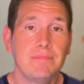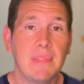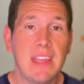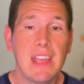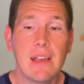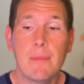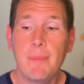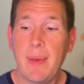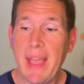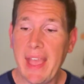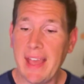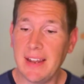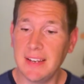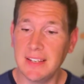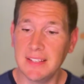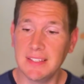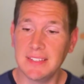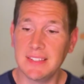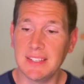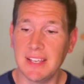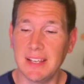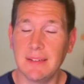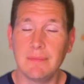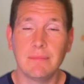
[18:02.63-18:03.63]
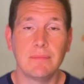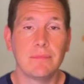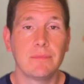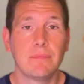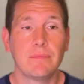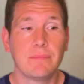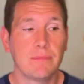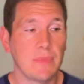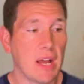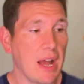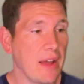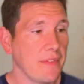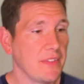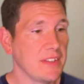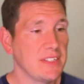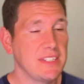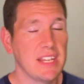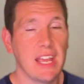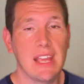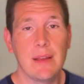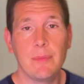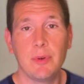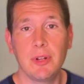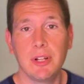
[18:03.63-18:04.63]
He abandons it on the
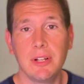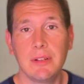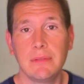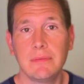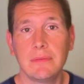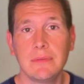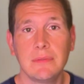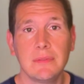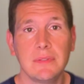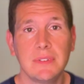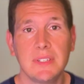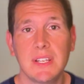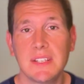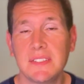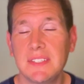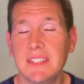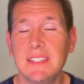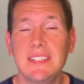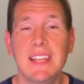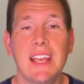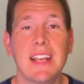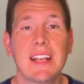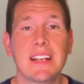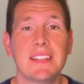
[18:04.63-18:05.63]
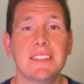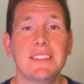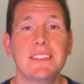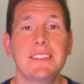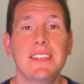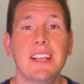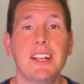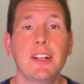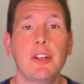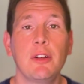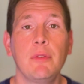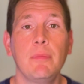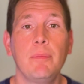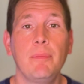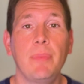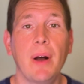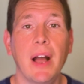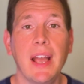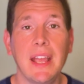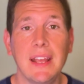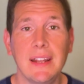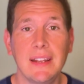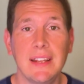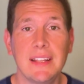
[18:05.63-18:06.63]
table, doesn't take a single
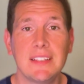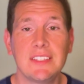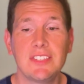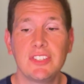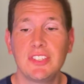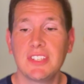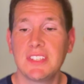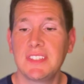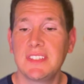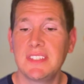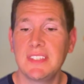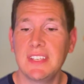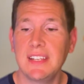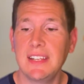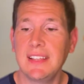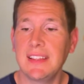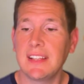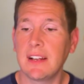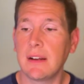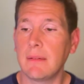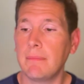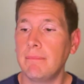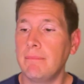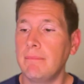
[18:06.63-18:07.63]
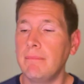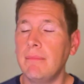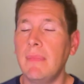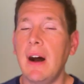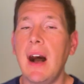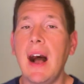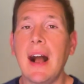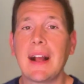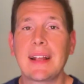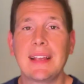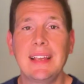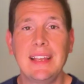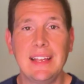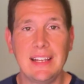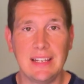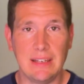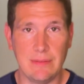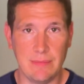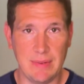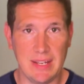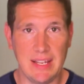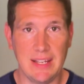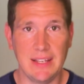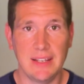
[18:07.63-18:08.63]
bite. It's just sitting there
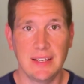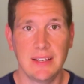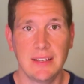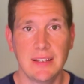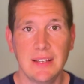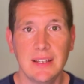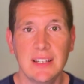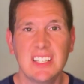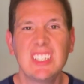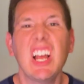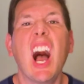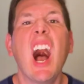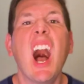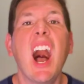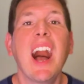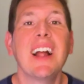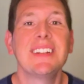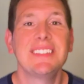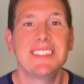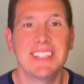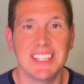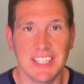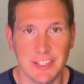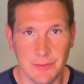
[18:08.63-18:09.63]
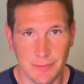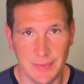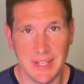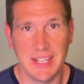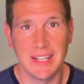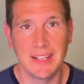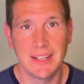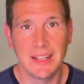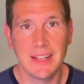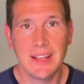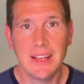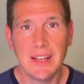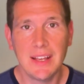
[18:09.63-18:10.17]
mocking me, taunting me.